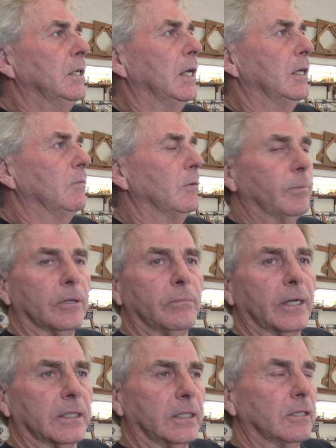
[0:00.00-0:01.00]
And we put it
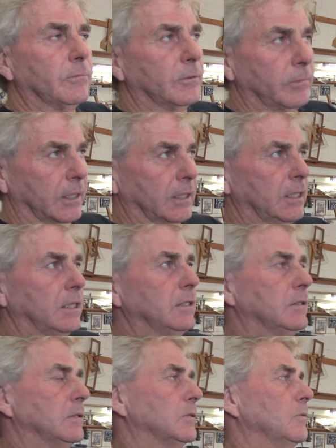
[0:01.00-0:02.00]
back together, put it back in,
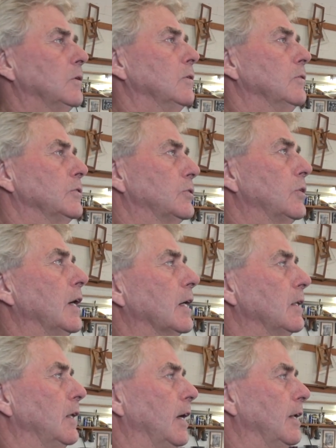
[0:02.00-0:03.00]
so we don't lose track
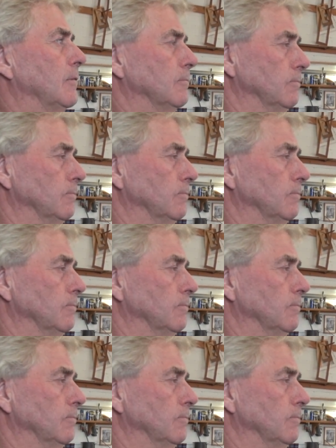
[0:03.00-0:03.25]
of that.